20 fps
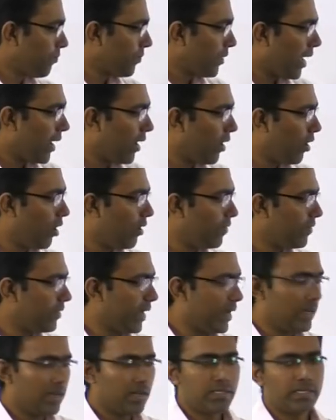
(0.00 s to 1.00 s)
And along with
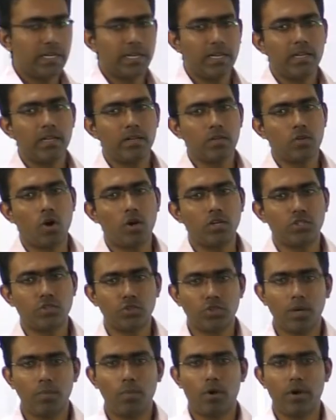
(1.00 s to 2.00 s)
that, certain
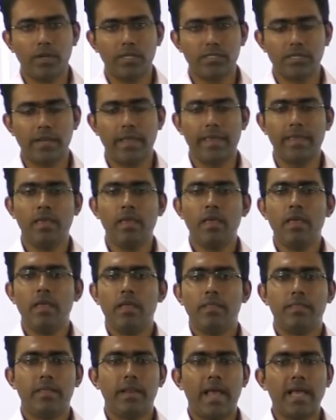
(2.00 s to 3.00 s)
constitutional bodies like
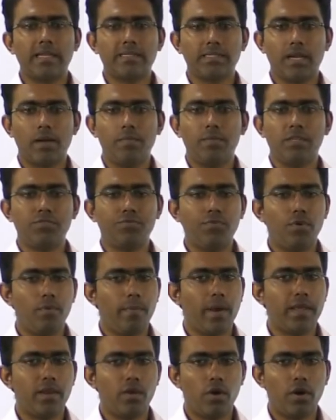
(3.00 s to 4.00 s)
the National Commission for
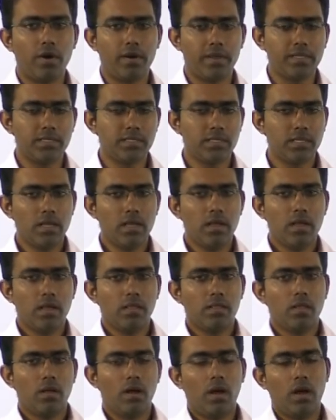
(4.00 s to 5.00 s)
Minorities,
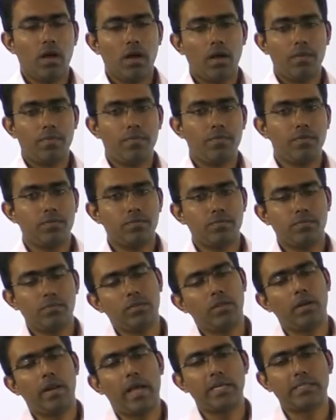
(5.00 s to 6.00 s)
the
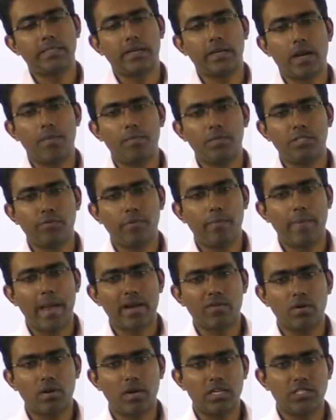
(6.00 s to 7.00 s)
National Commission for
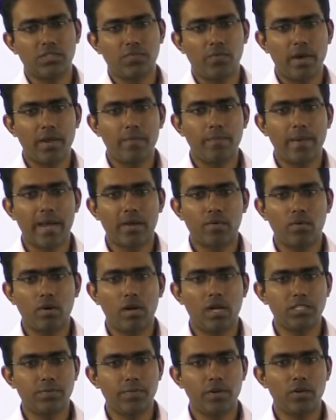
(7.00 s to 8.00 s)
Backward Class. Why backward
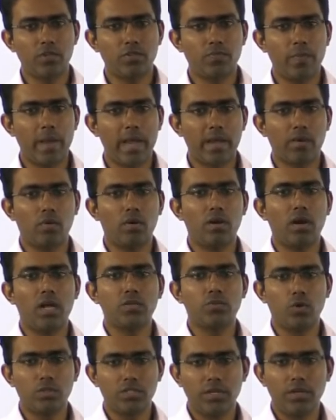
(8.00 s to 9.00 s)
class? Because backward
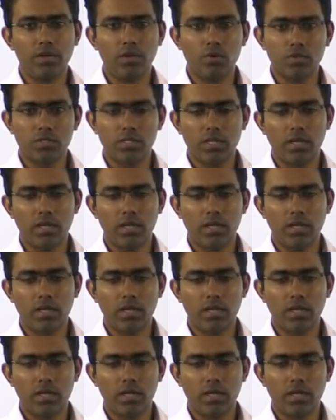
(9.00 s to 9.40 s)
class was in news.